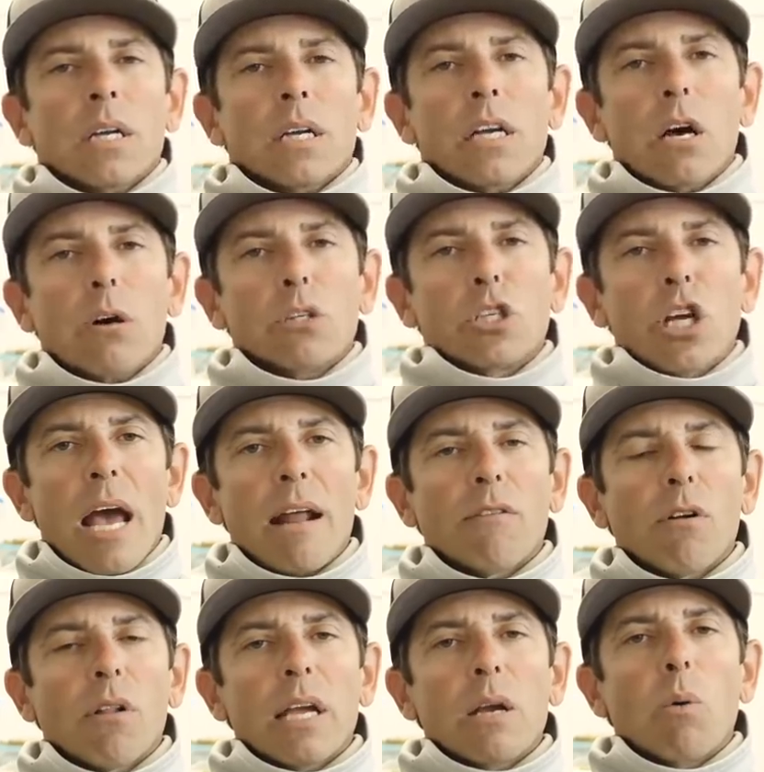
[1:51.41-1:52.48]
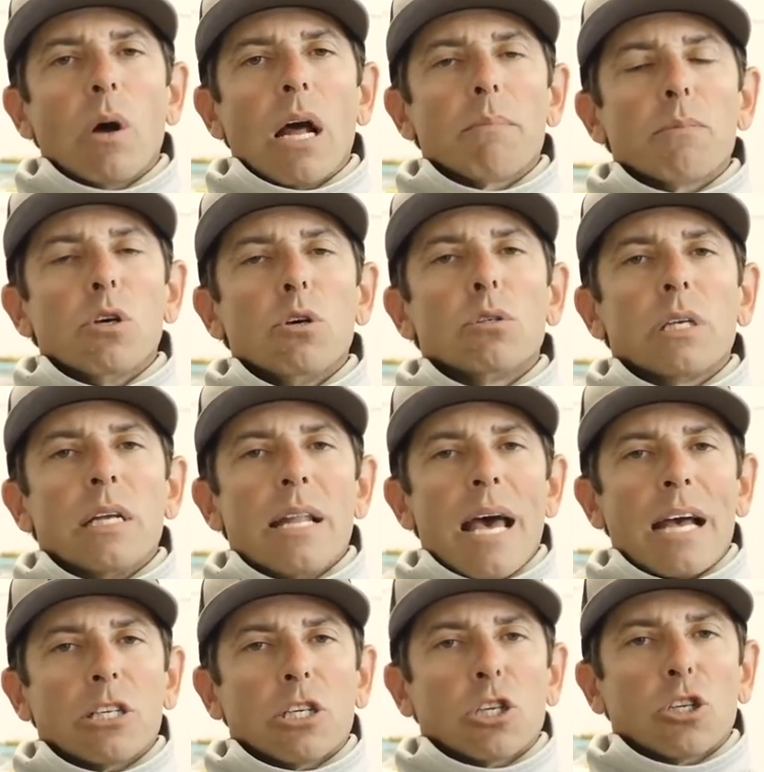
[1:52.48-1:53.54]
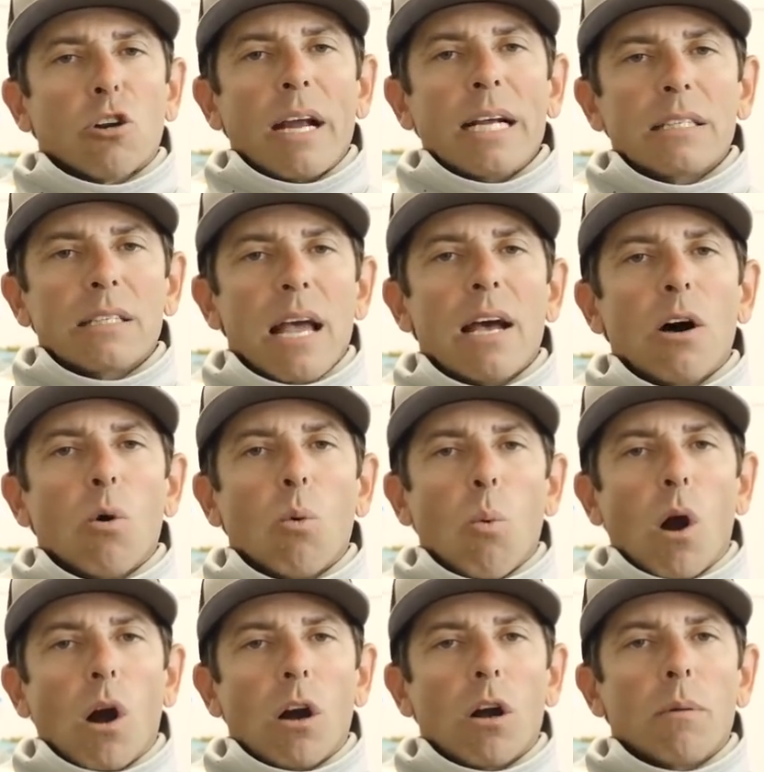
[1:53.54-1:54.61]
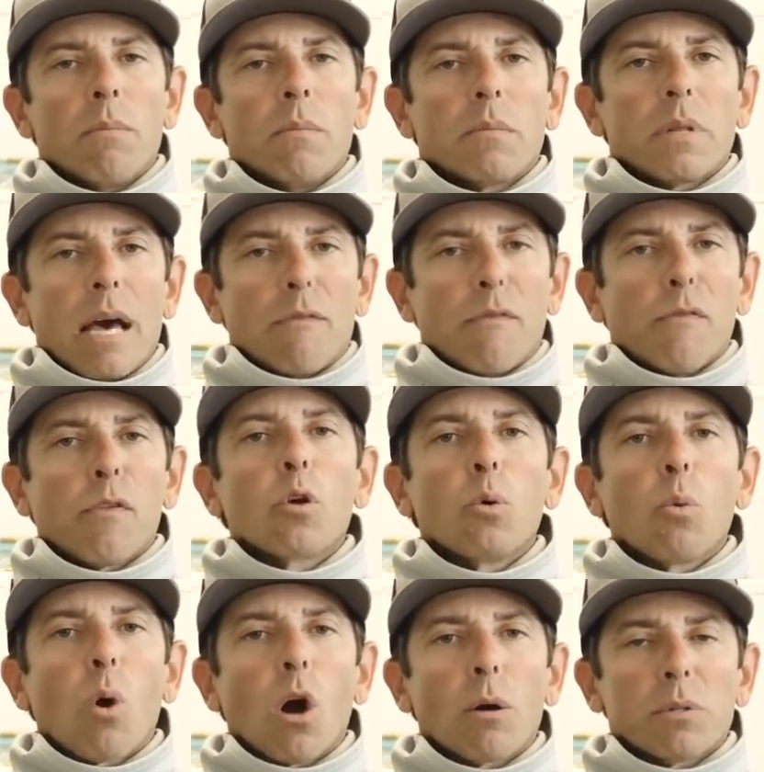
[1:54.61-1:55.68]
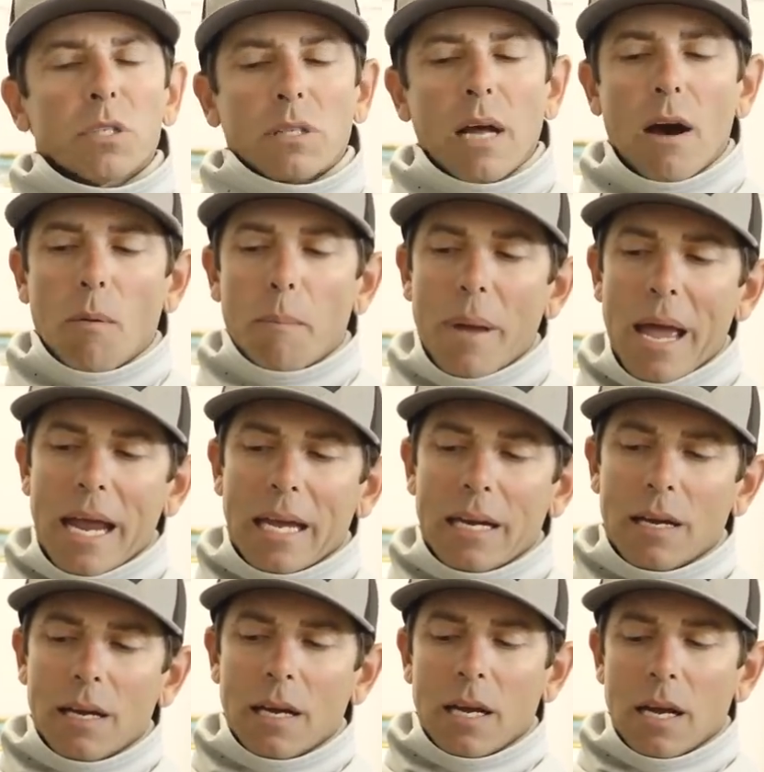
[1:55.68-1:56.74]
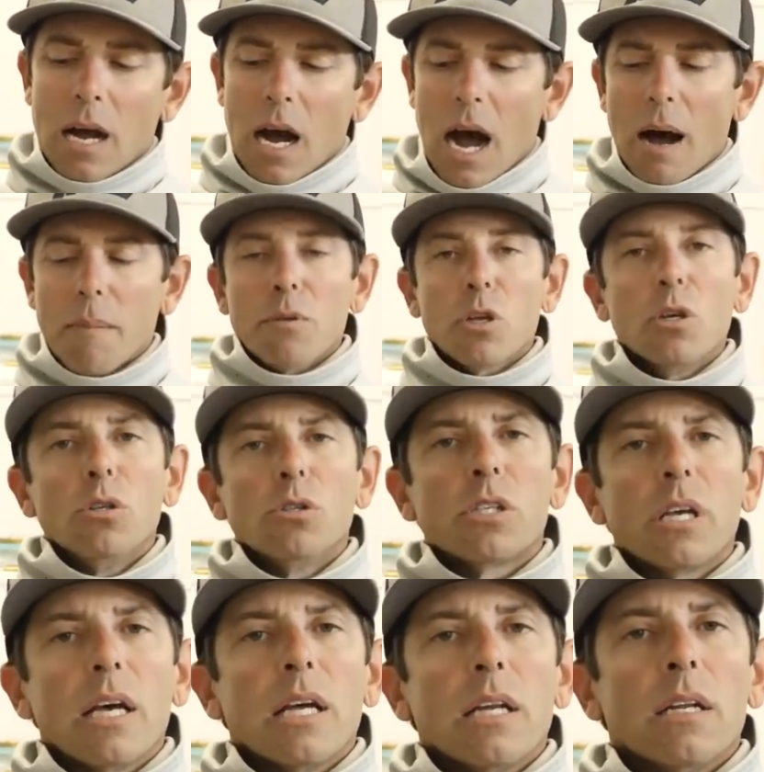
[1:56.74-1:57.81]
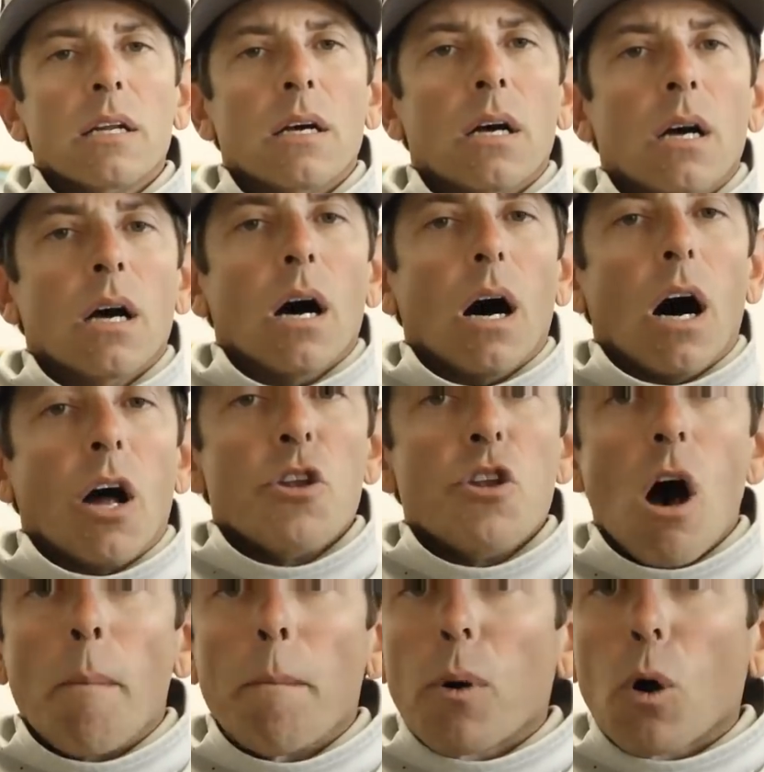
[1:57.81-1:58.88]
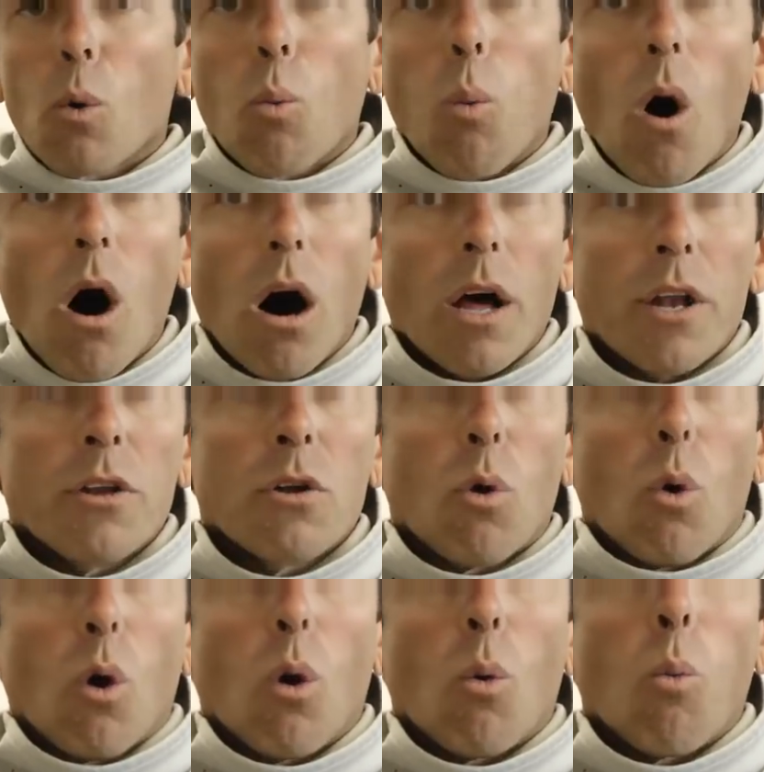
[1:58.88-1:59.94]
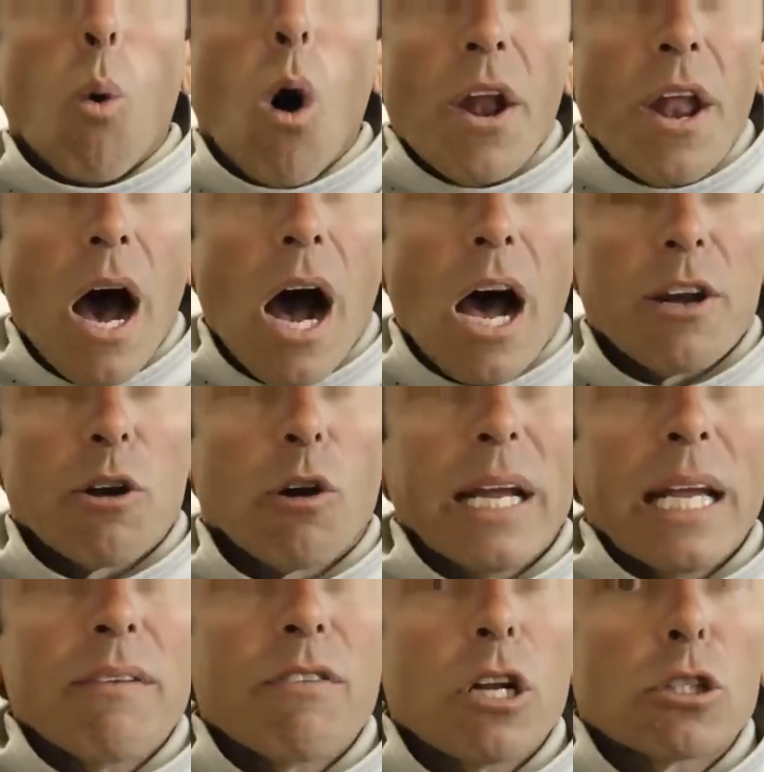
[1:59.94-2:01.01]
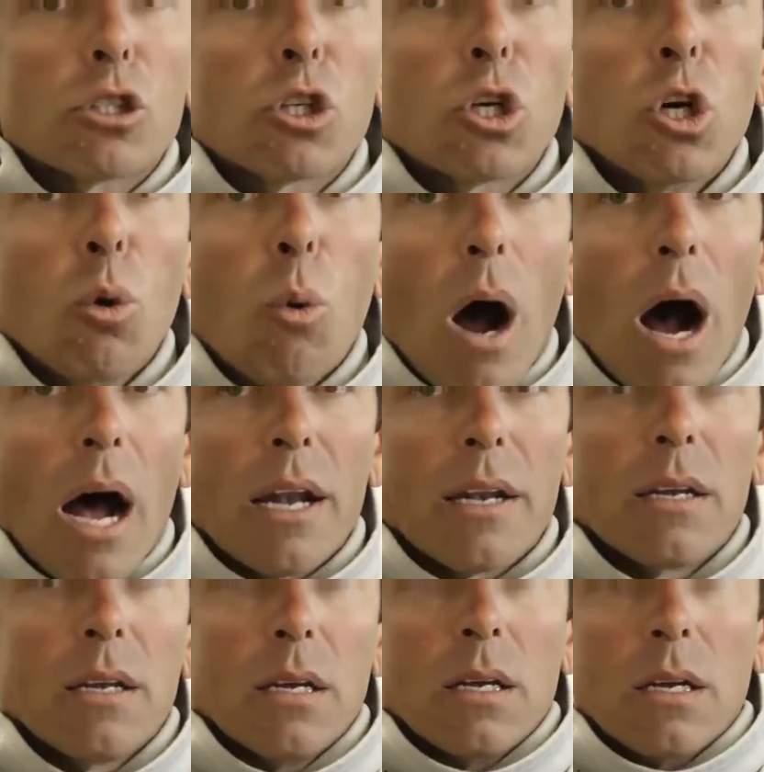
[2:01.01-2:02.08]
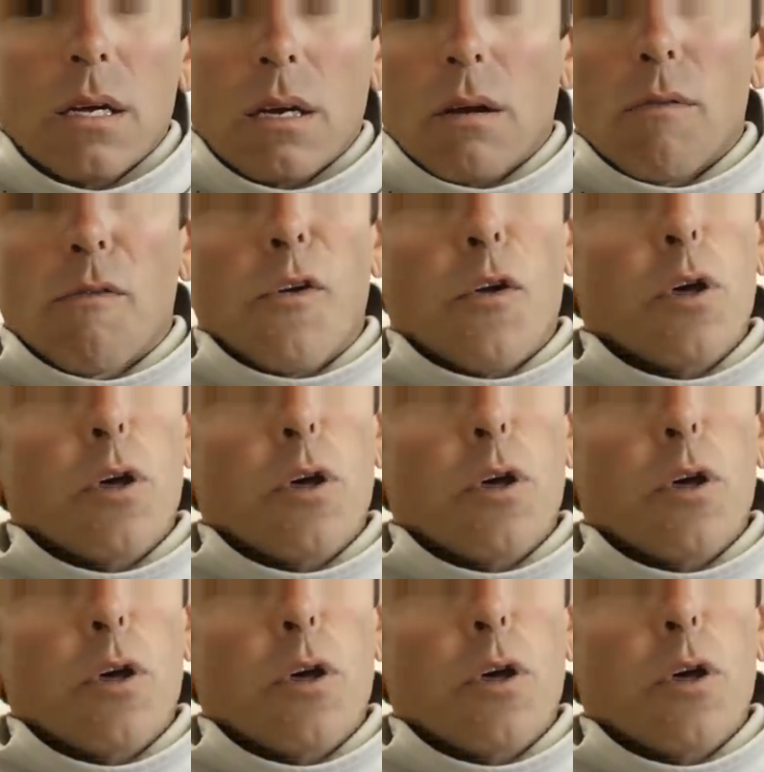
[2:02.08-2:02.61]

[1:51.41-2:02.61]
You know, generally when I'm using that straight tail worm, that flute worm style bait, I'm using a number one or a 1/0 or even a 2/0 for